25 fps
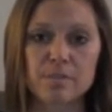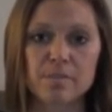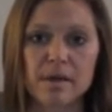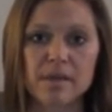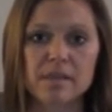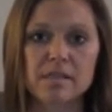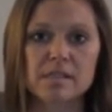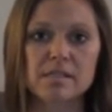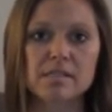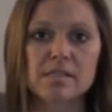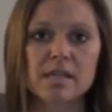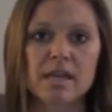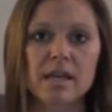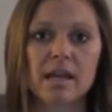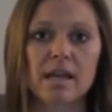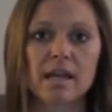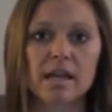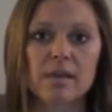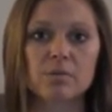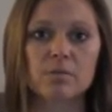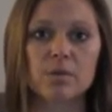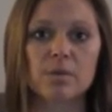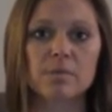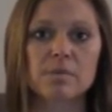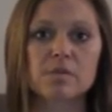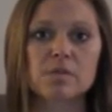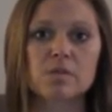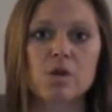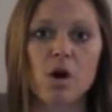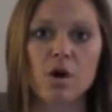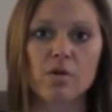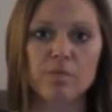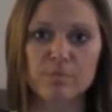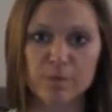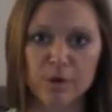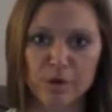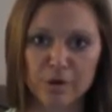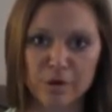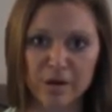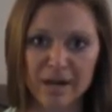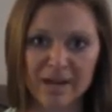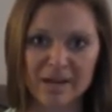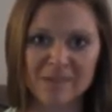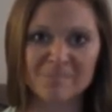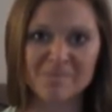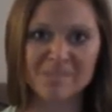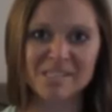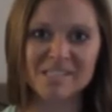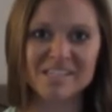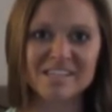men's and women's golf
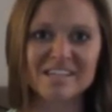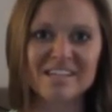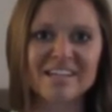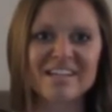programs.